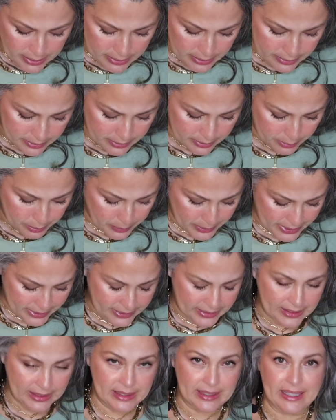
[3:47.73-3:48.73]
the
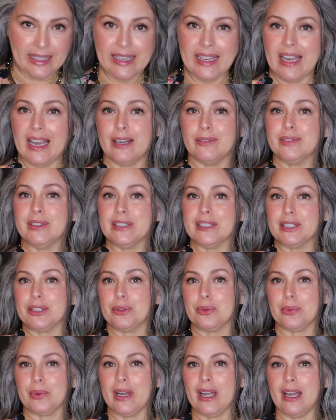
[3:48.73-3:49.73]
way that they have the
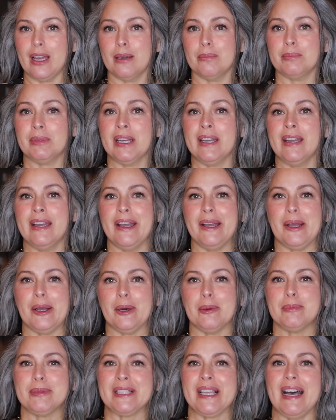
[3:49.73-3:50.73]
little wrap,
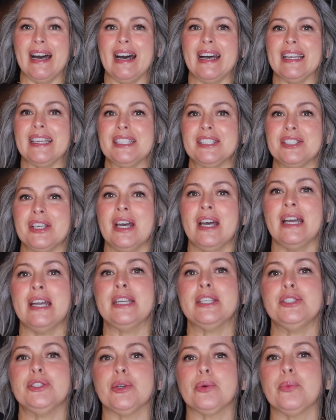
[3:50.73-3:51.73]
helps hide
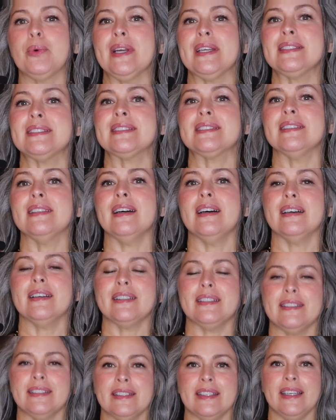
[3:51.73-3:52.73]
your
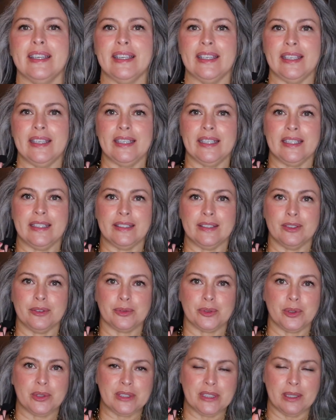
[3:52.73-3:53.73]
waistline. And
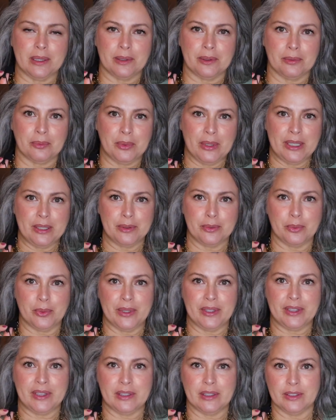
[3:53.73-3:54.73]
of course I went
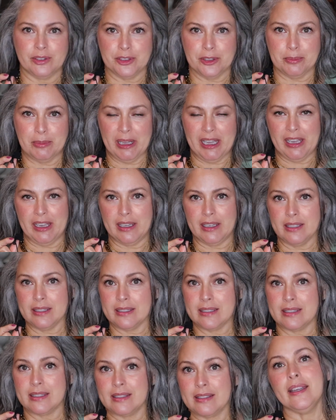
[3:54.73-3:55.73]
with those
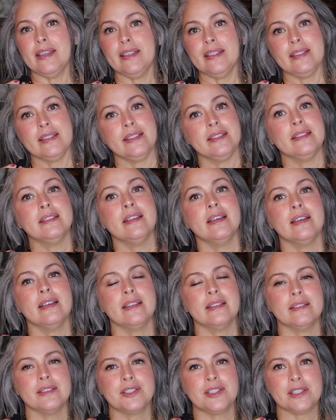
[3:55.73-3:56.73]
pants, and
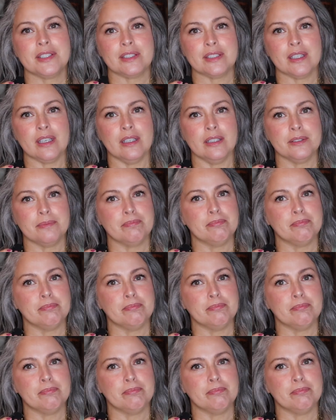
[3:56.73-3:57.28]
just a